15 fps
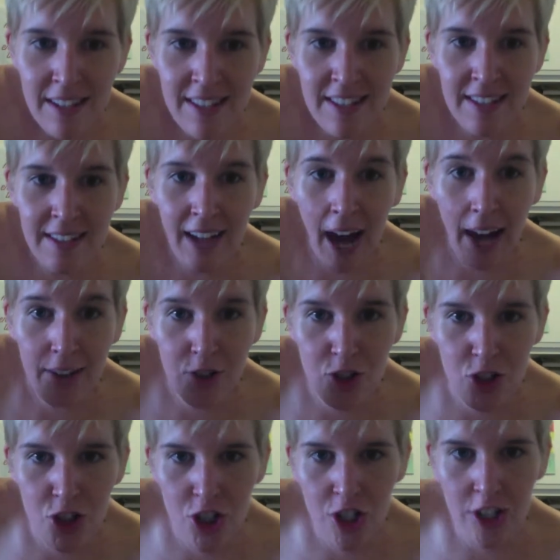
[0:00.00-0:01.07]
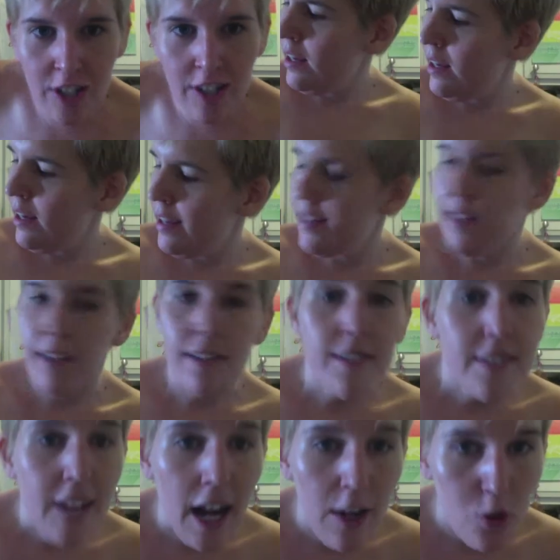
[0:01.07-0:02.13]
Scotch. It's a
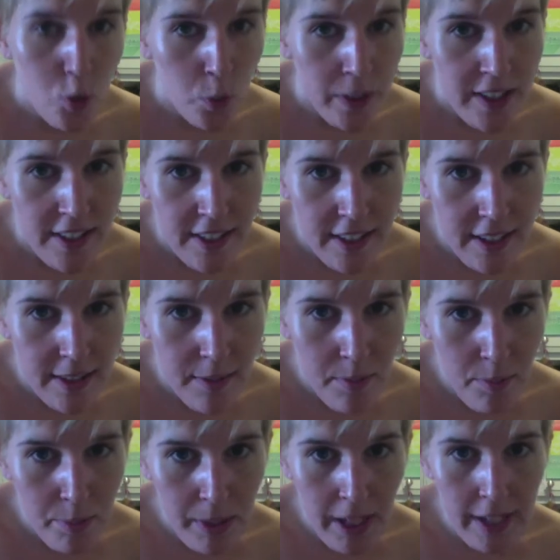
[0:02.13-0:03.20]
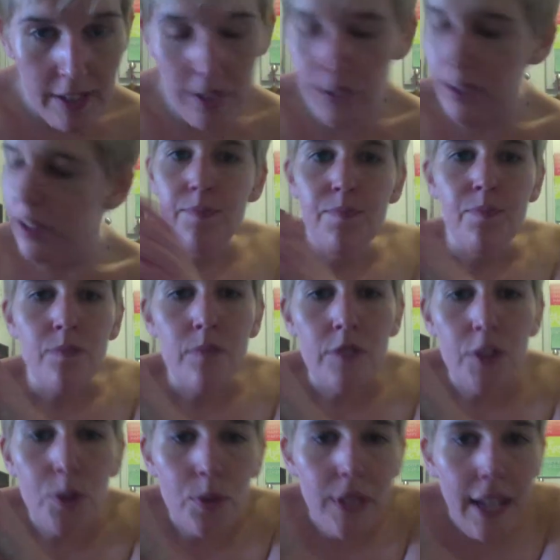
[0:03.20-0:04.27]
Scotch whiskey blend.
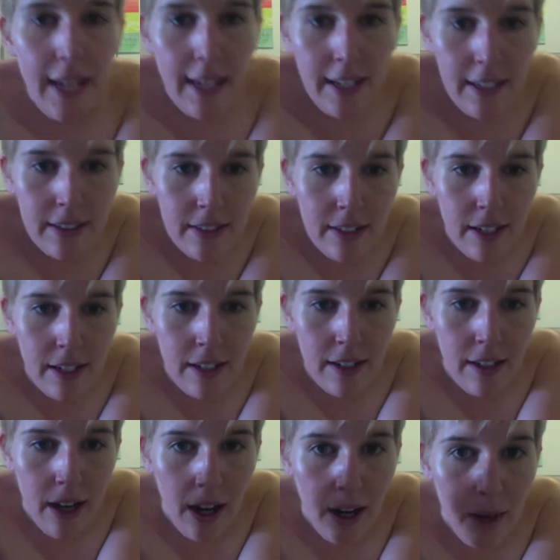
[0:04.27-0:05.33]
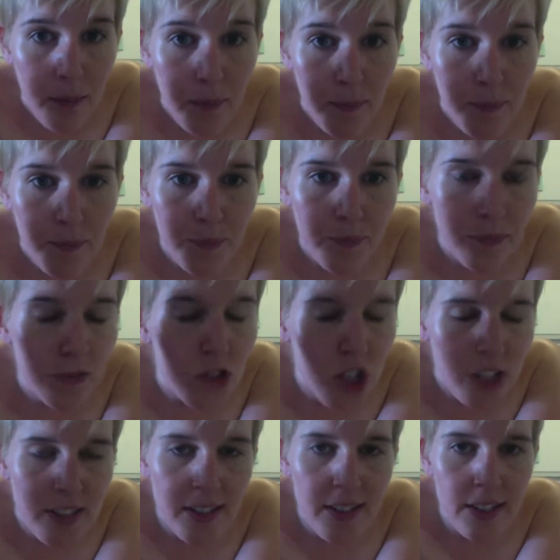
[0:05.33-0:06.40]
You can
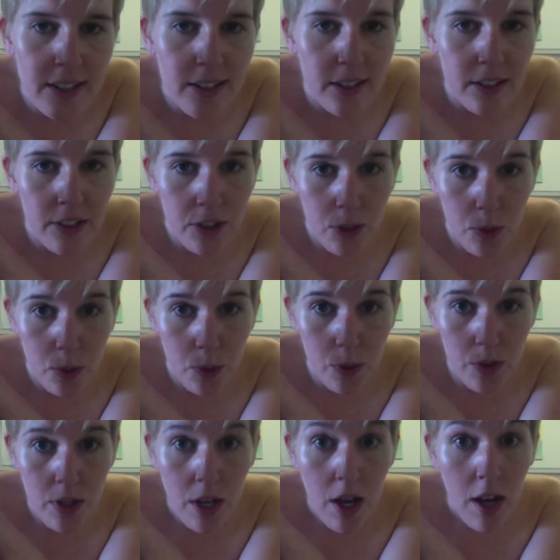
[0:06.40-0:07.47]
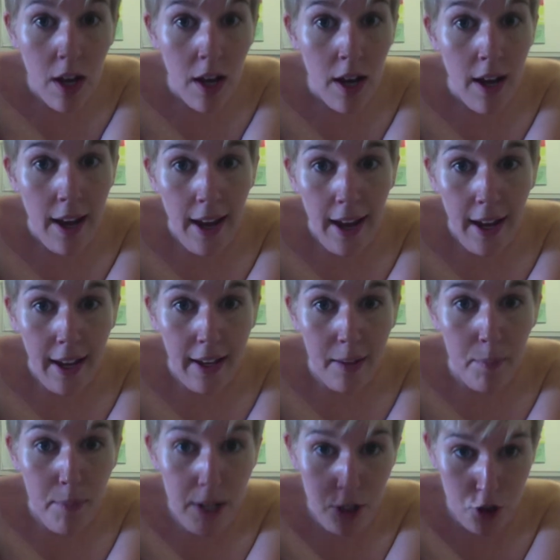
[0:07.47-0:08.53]
just as easily use a
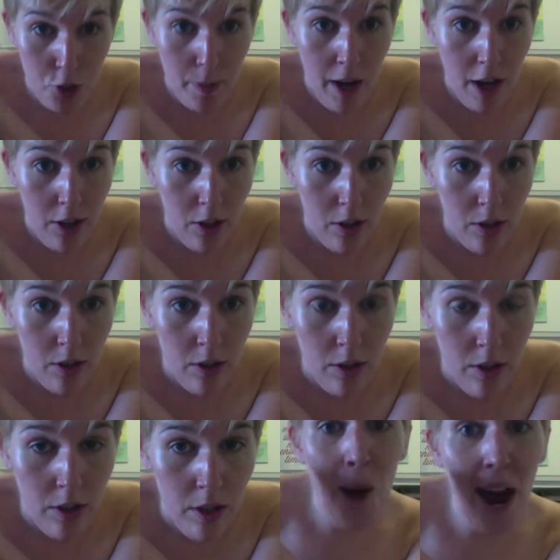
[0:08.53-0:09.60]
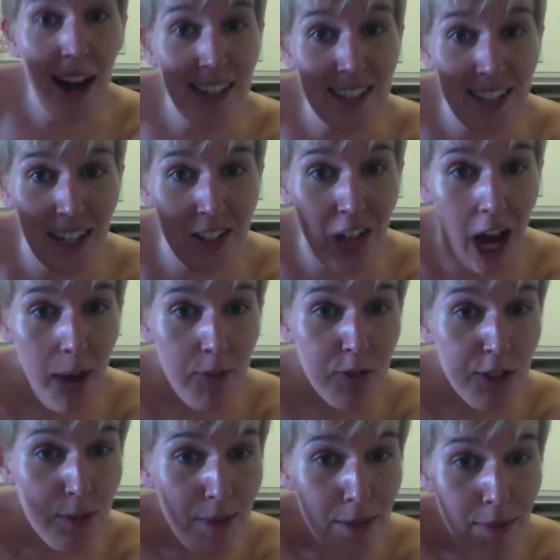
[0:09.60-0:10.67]
miniature bottle. I decided to opt
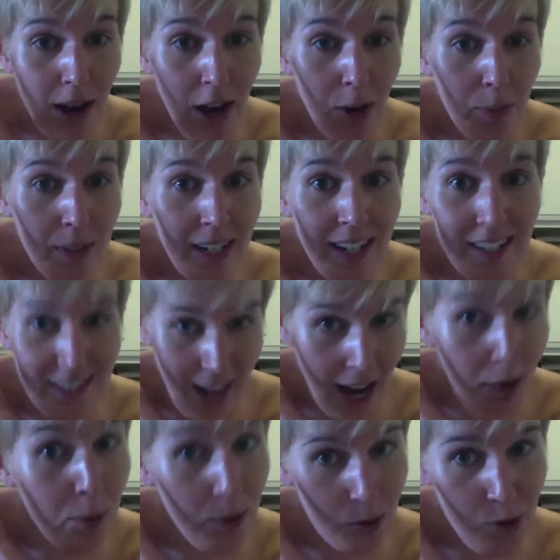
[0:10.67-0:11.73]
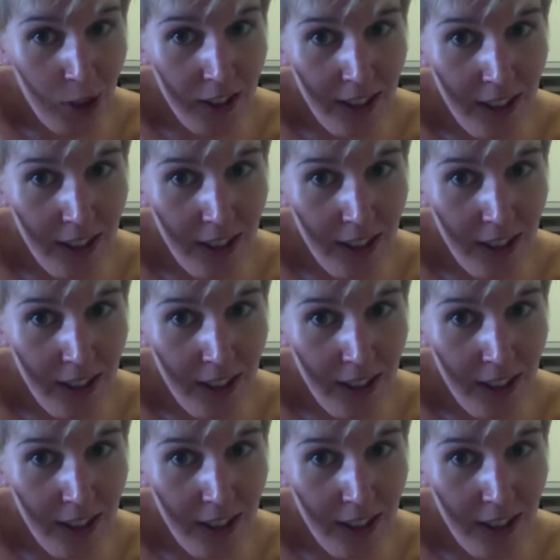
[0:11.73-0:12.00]
for the big bottle because I will drink